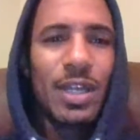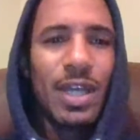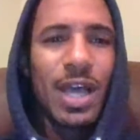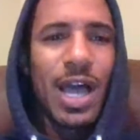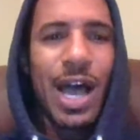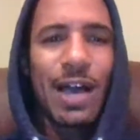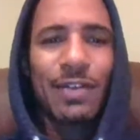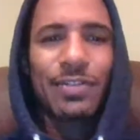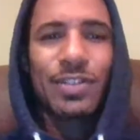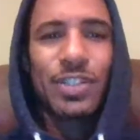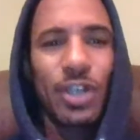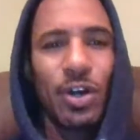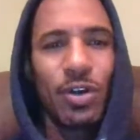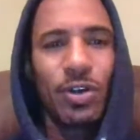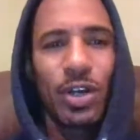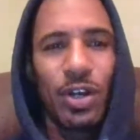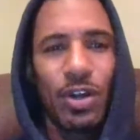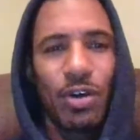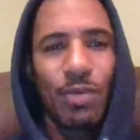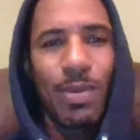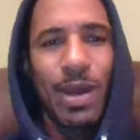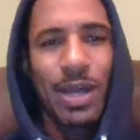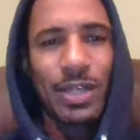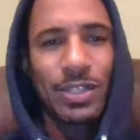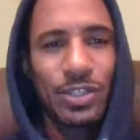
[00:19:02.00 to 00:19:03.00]
I've showed it
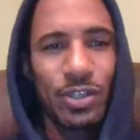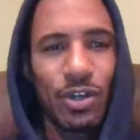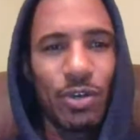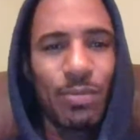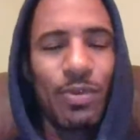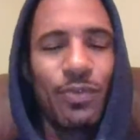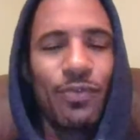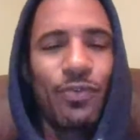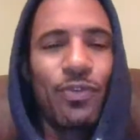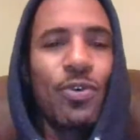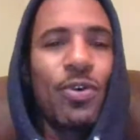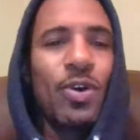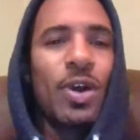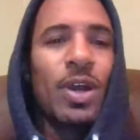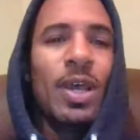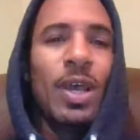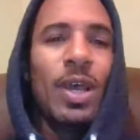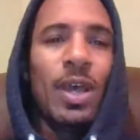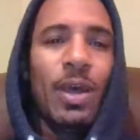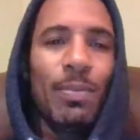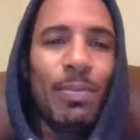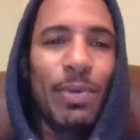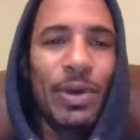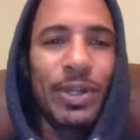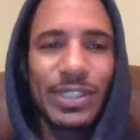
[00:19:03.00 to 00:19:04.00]
on my show before.
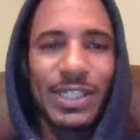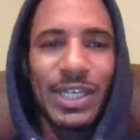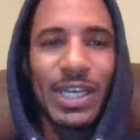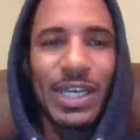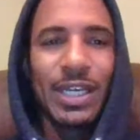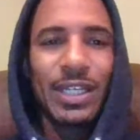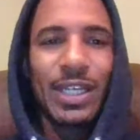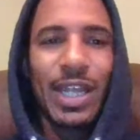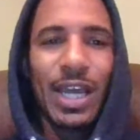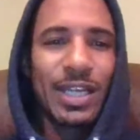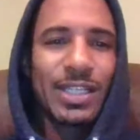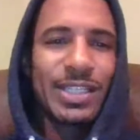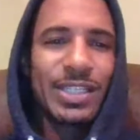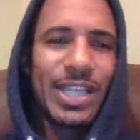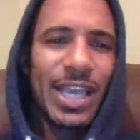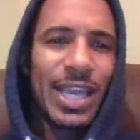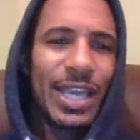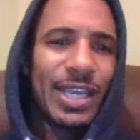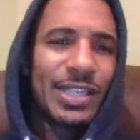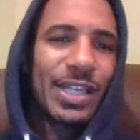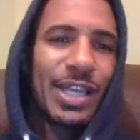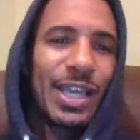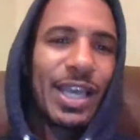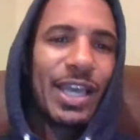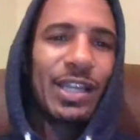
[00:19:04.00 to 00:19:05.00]
But like I say,
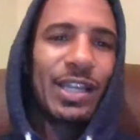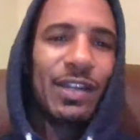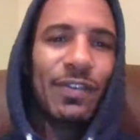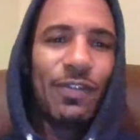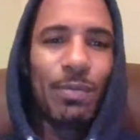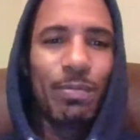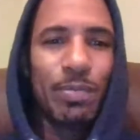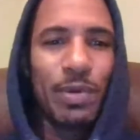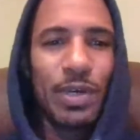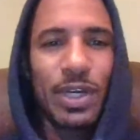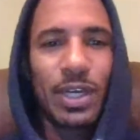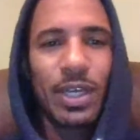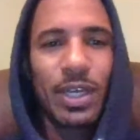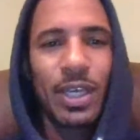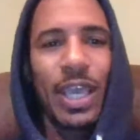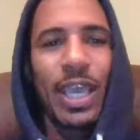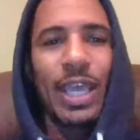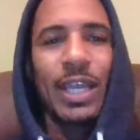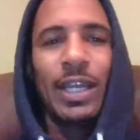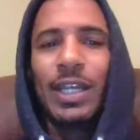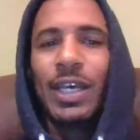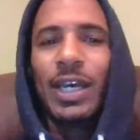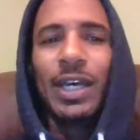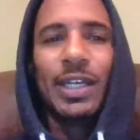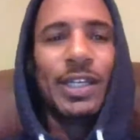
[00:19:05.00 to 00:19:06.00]
it's a hell of a book,
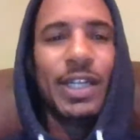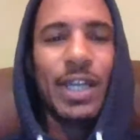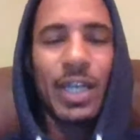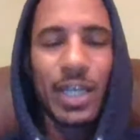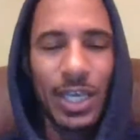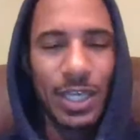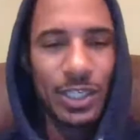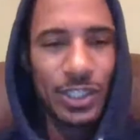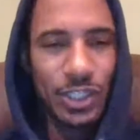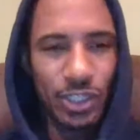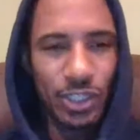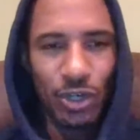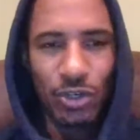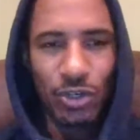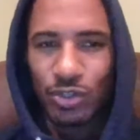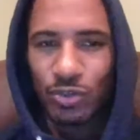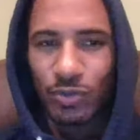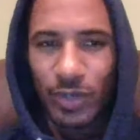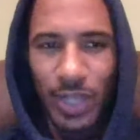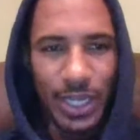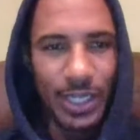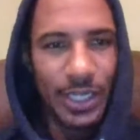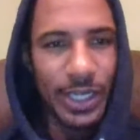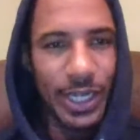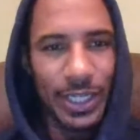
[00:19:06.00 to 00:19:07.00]
and it shows you
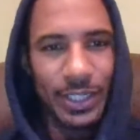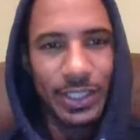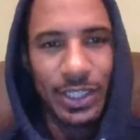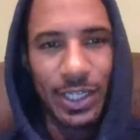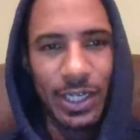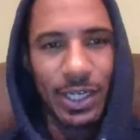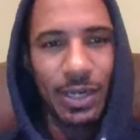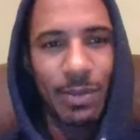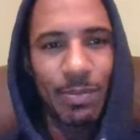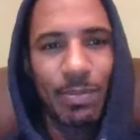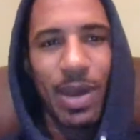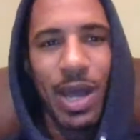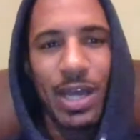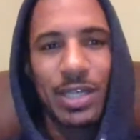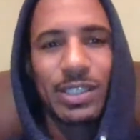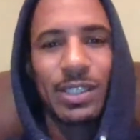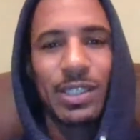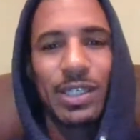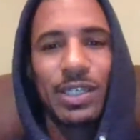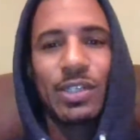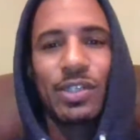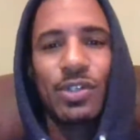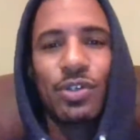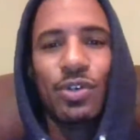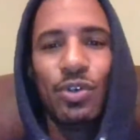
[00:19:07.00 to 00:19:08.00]
that nothing in boxing
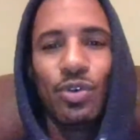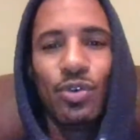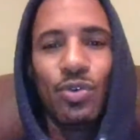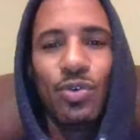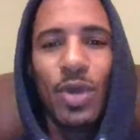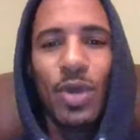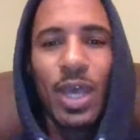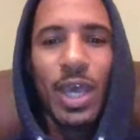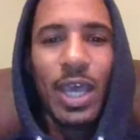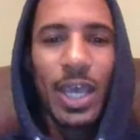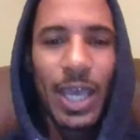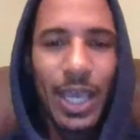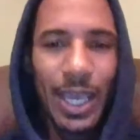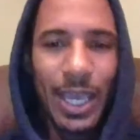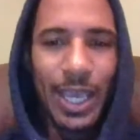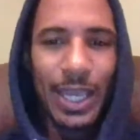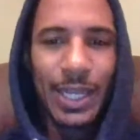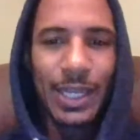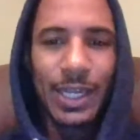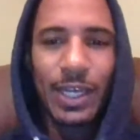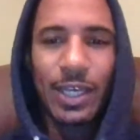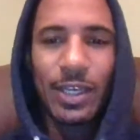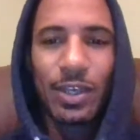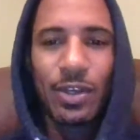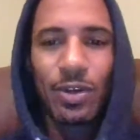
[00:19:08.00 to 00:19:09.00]
is new. And,
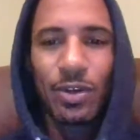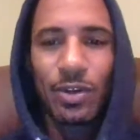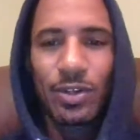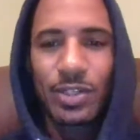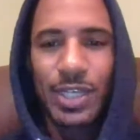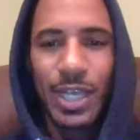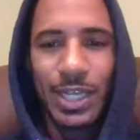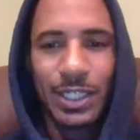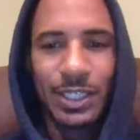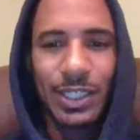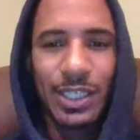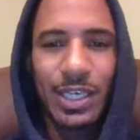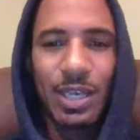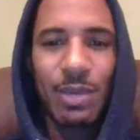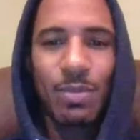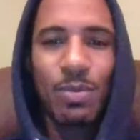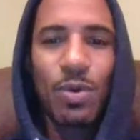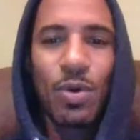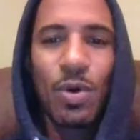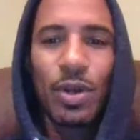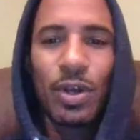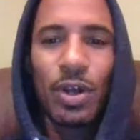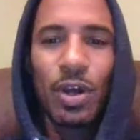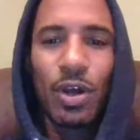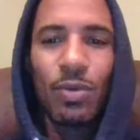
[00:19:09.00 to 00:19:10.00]
you know, you just have to keep
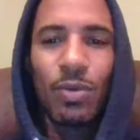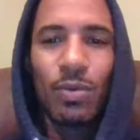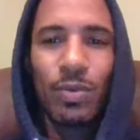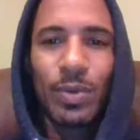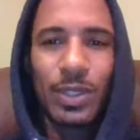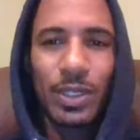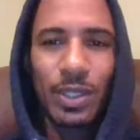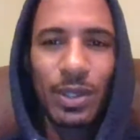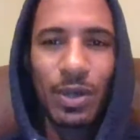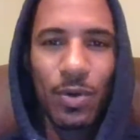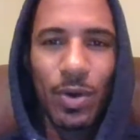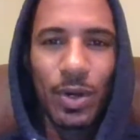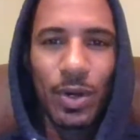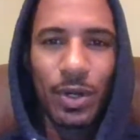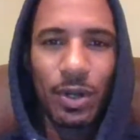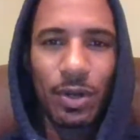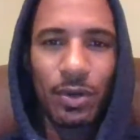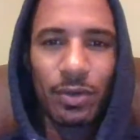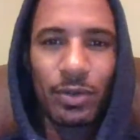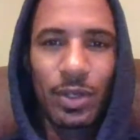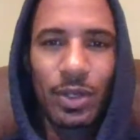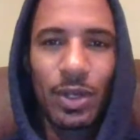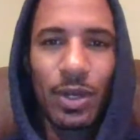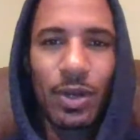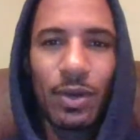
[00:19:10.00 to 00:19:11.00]
going on with it going
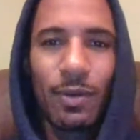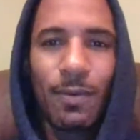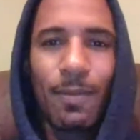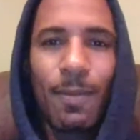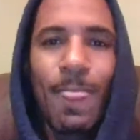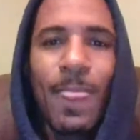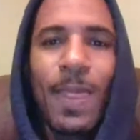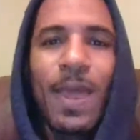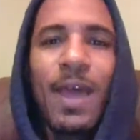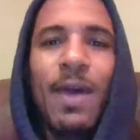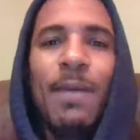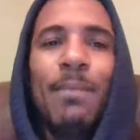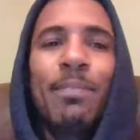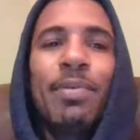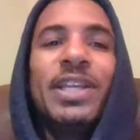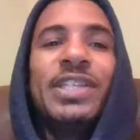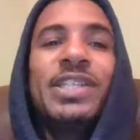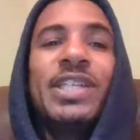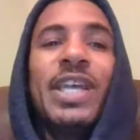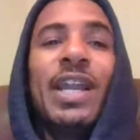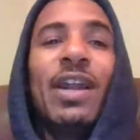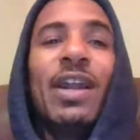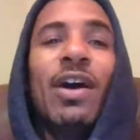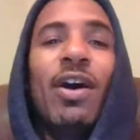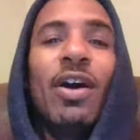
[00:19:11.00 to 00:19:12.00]
on, you know.
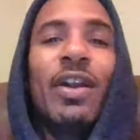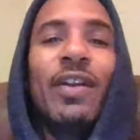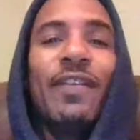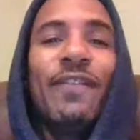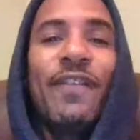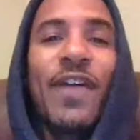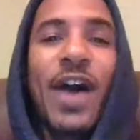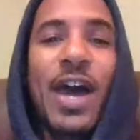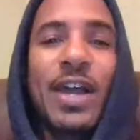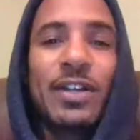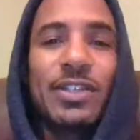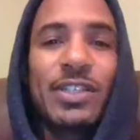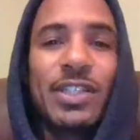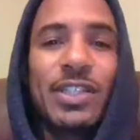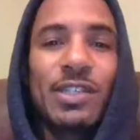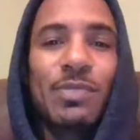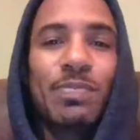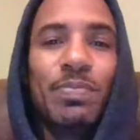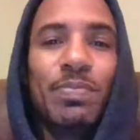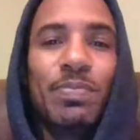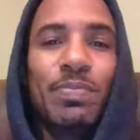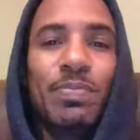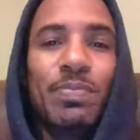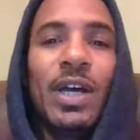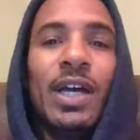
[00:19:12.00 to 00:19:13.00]
Appreciate all the fighters that's
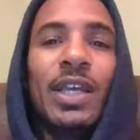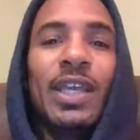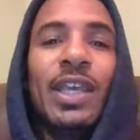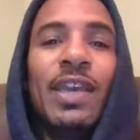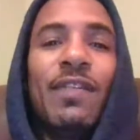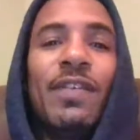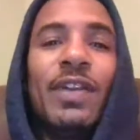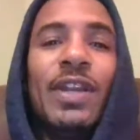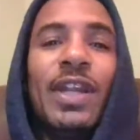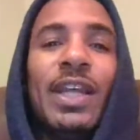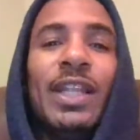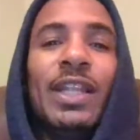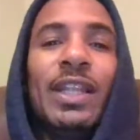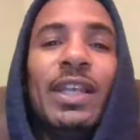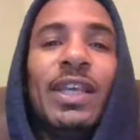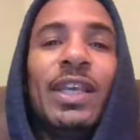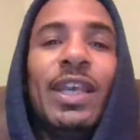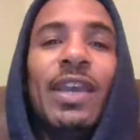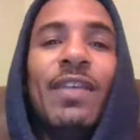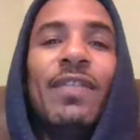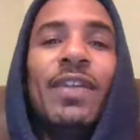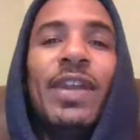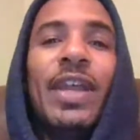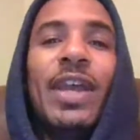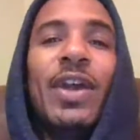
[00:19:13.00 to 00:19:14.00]

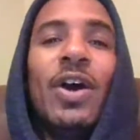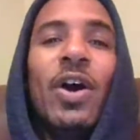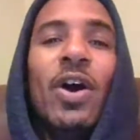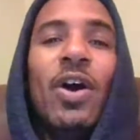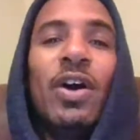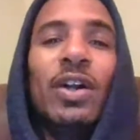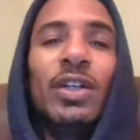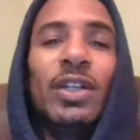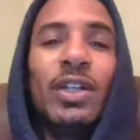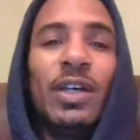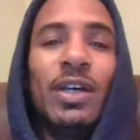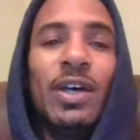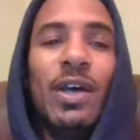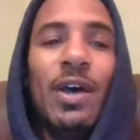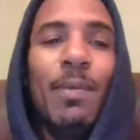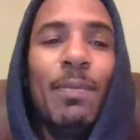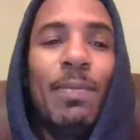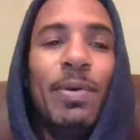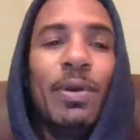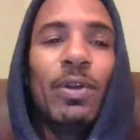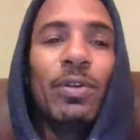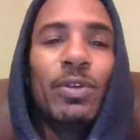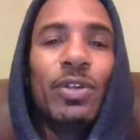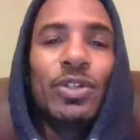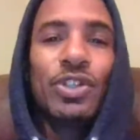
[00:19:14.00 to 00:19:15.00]
giving they all to
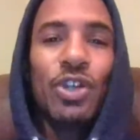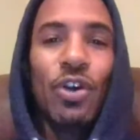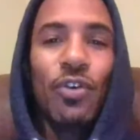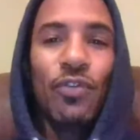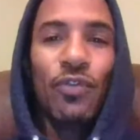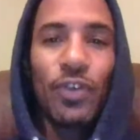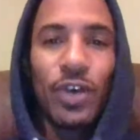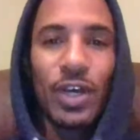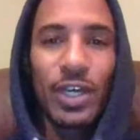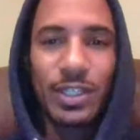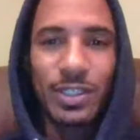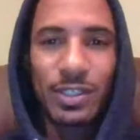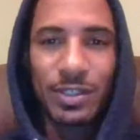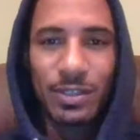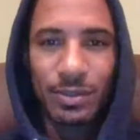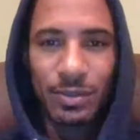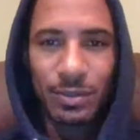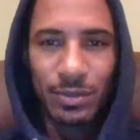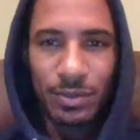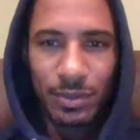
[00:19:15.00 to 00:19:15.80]
put on the show for us.